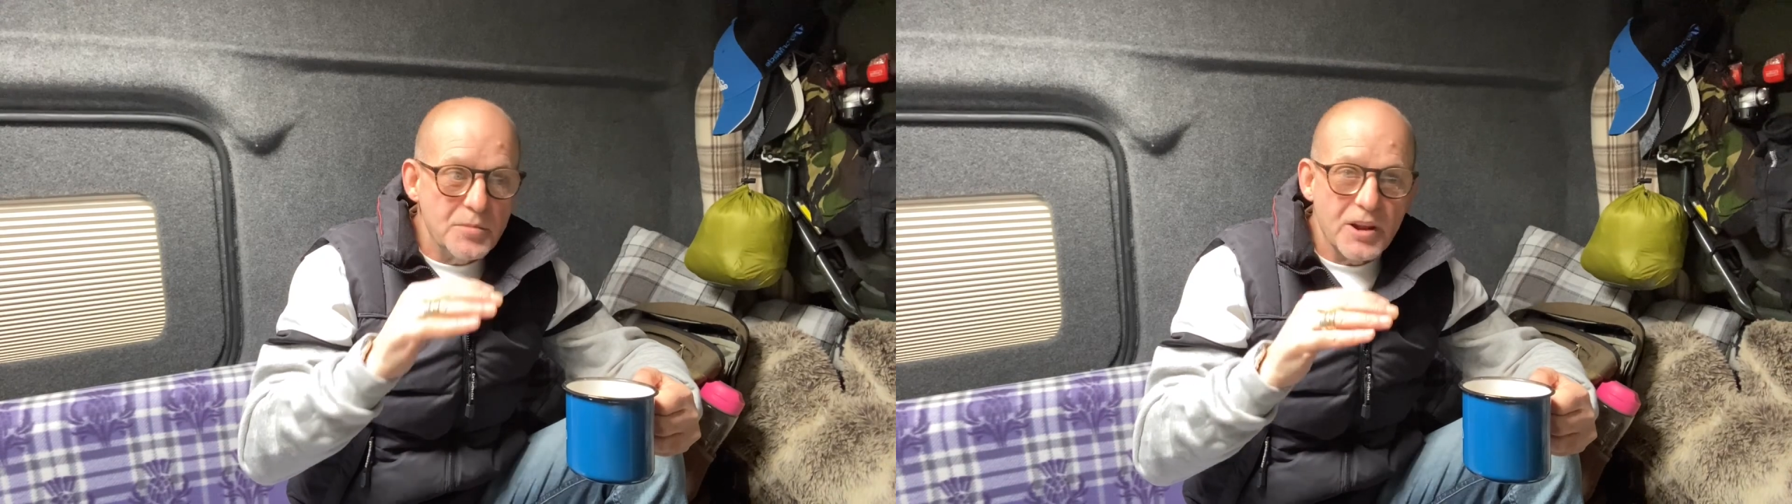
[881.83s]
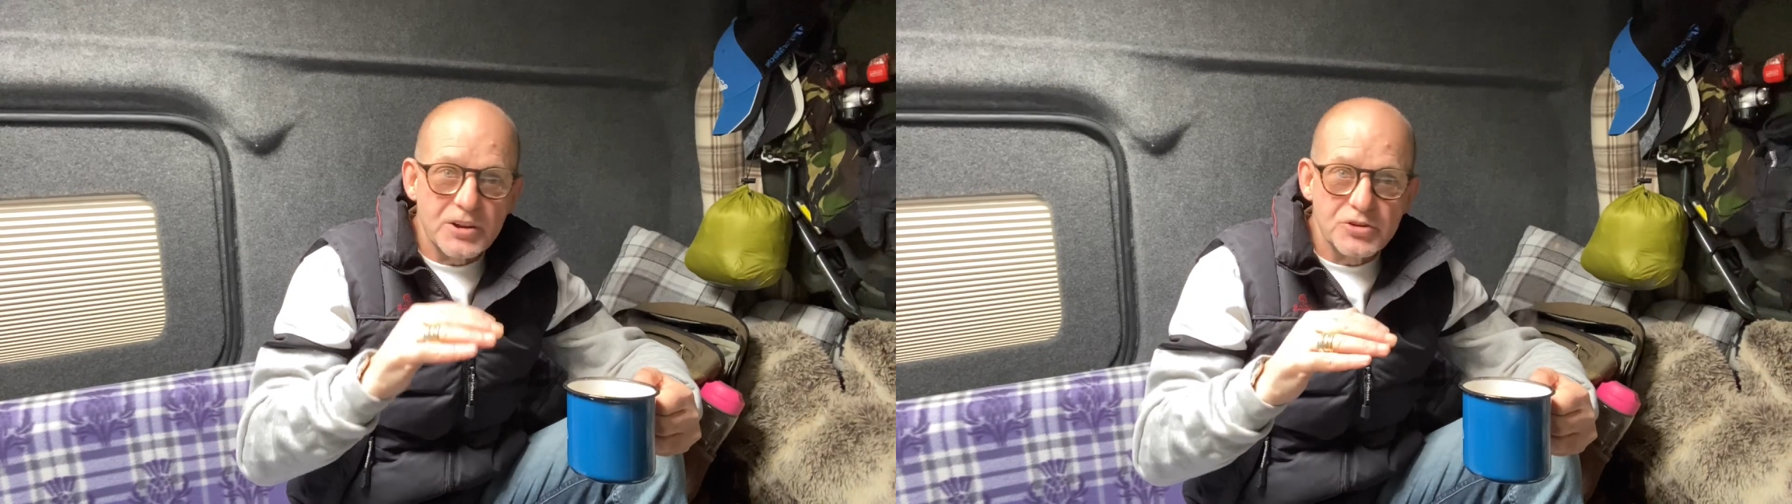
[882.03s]

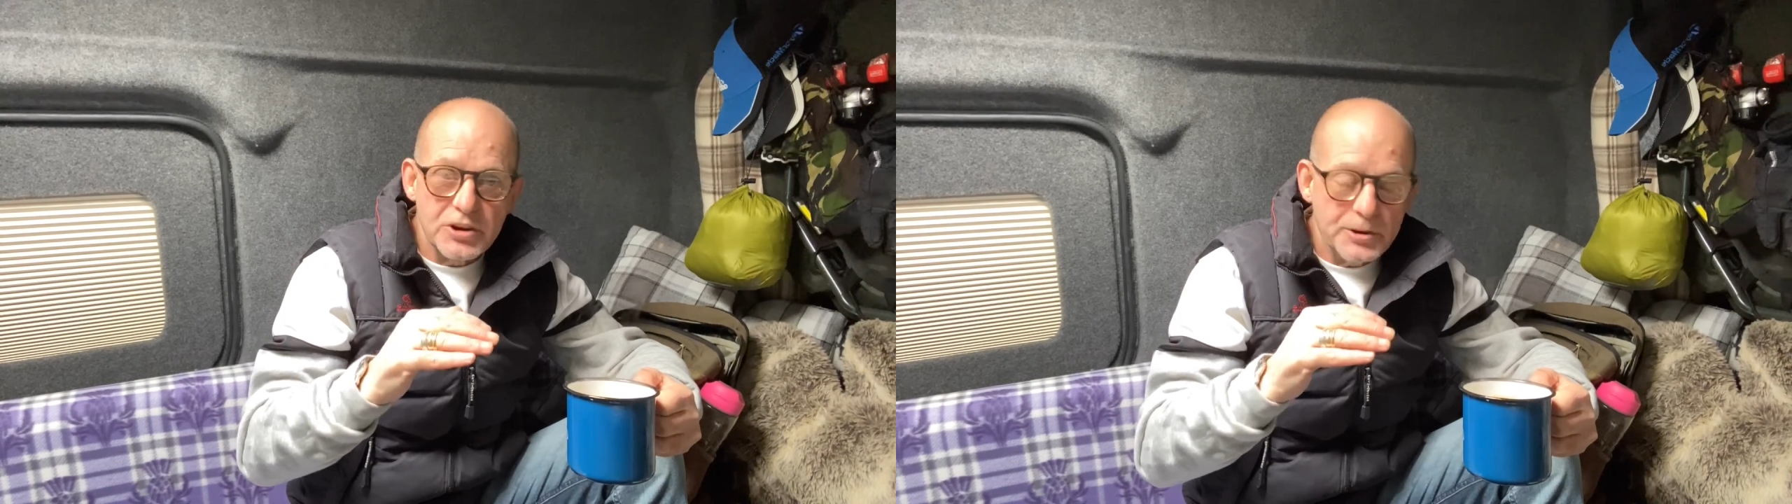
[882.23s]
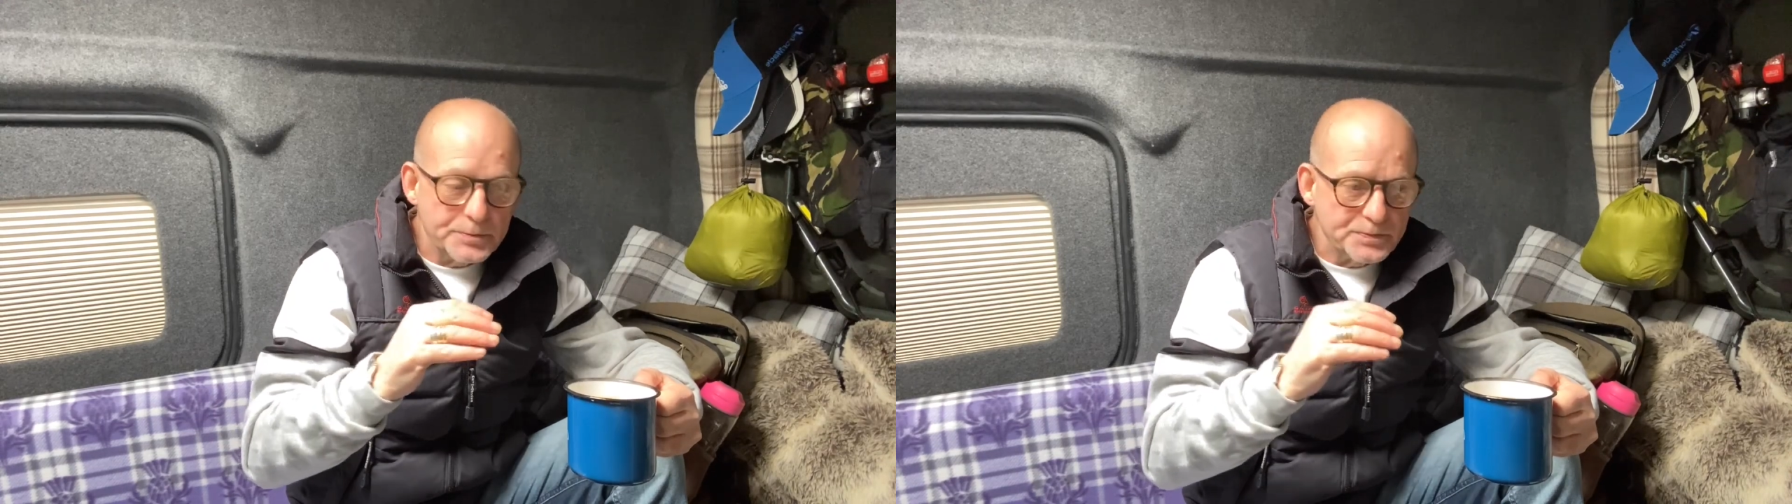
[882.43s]
military.